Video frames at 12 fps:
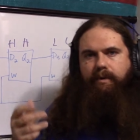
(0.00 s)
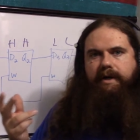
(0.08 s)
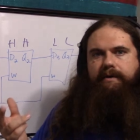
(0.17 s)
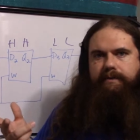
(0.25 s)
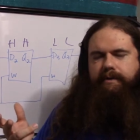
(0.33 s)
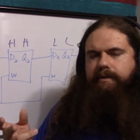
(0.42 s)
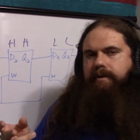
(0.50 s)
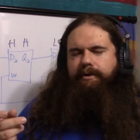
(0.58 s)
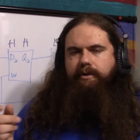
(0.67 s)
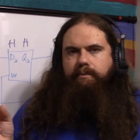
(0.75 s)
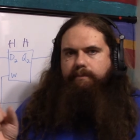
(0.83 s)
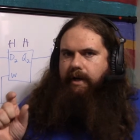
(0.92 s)
whatever.
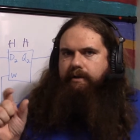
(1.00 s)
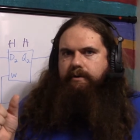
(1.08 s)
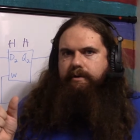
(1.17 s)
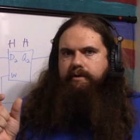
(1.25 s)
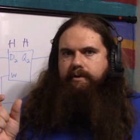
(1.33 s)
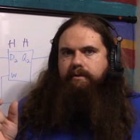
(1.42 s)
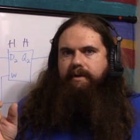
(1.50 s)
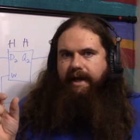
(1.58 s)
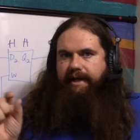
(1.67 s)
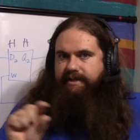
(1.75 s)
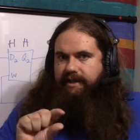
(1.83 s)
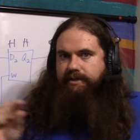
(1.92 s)
Your microcontroller
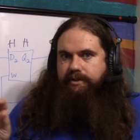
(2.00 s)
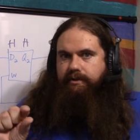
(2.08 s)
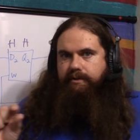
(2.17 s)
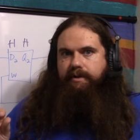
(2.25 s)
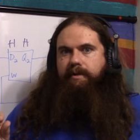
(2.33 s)
has a certain